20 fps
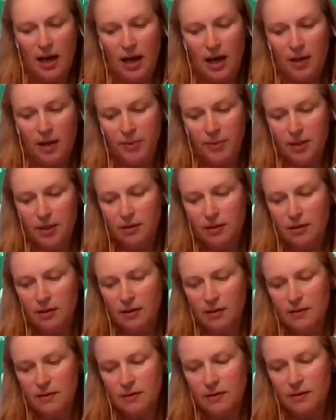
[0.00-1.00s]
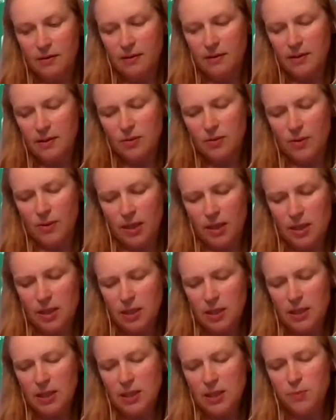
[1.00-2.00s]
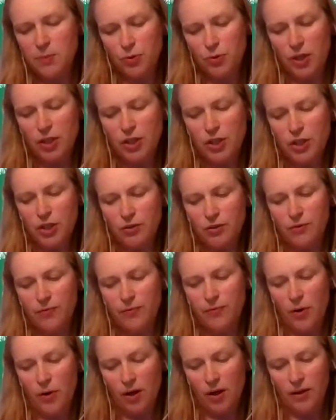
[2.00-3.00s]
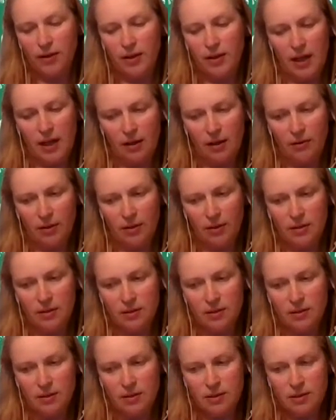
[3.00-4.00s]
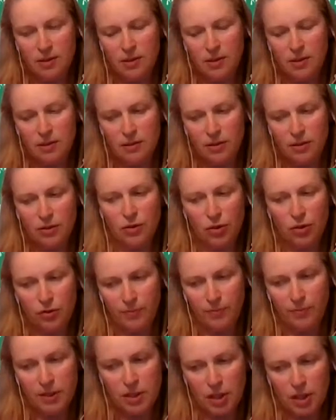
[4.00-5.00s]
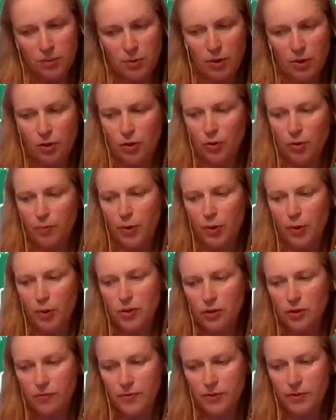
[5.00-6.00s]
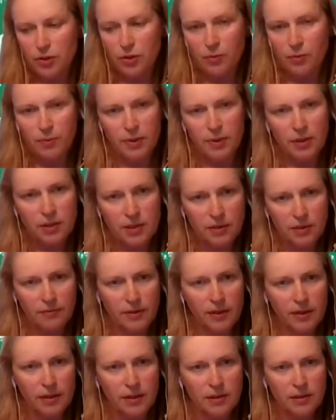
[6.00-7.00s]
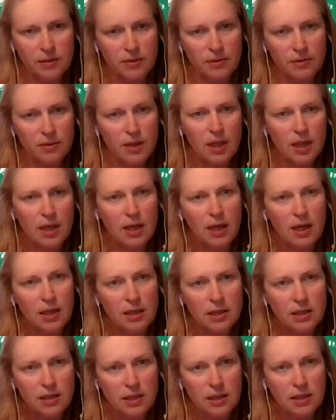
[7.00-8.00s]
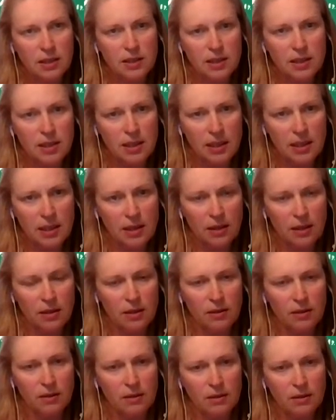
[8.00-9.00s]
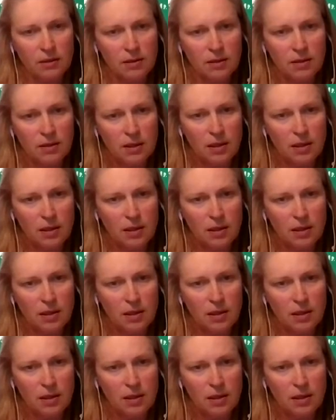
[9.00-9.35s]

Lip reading: I mean, that's quite inspirational for other areas, that, you know, you've managed to keep your local post office open and stuff like that. So it's nice to hear that